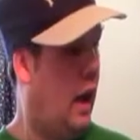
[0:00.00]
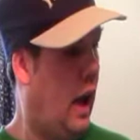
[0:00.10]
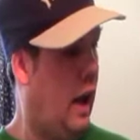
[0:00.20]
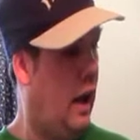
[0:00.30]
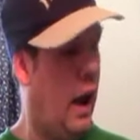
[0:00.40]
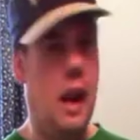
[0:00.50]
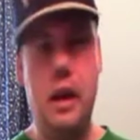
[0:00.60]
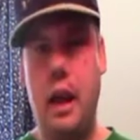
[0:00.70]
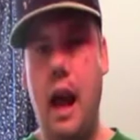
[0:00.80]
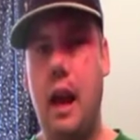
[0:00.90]
And
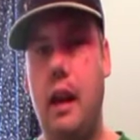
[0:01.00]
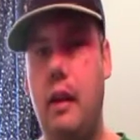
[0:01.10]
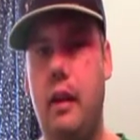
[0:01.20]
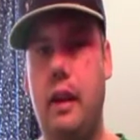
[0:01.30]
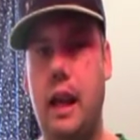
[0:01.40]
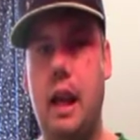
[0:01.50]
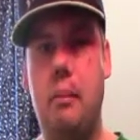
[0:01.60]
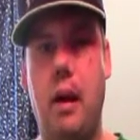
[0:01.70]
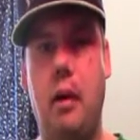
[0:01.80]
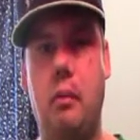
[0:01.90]
you gotta think
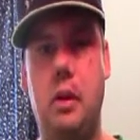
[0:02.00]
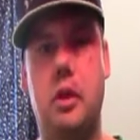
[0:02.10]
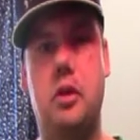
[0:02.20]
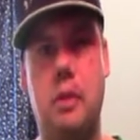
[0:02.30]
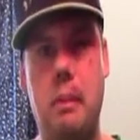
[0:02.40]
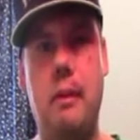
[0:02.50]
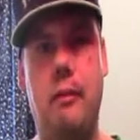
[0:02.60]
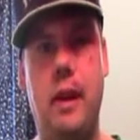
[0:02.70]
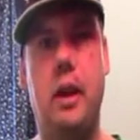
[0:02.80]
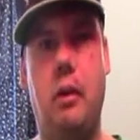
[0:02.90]
about, when you're streaming
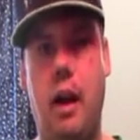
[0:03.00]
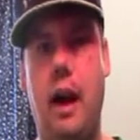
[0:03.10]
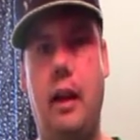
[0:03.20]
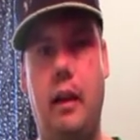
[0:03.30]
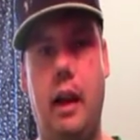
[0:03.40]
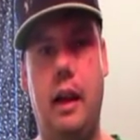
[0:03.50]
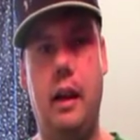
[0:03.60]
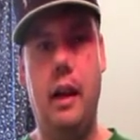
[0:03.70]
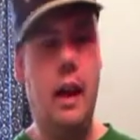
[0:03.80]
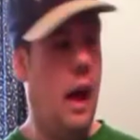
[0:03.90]
video online,
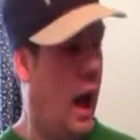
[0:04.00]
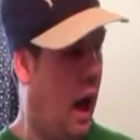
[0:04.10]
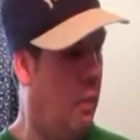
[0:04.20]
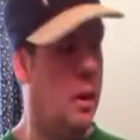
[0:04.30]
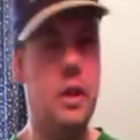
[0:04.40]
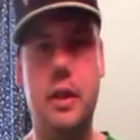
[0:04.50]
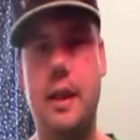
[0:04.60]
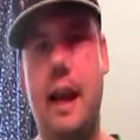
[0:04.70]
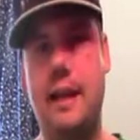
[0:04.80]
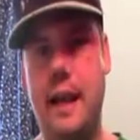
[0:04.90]
how much is
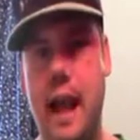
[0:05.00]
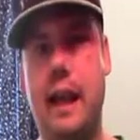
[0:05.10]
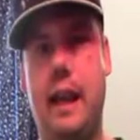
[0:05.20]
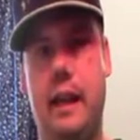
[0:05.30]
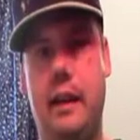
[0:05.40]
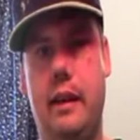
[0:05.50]
that taking?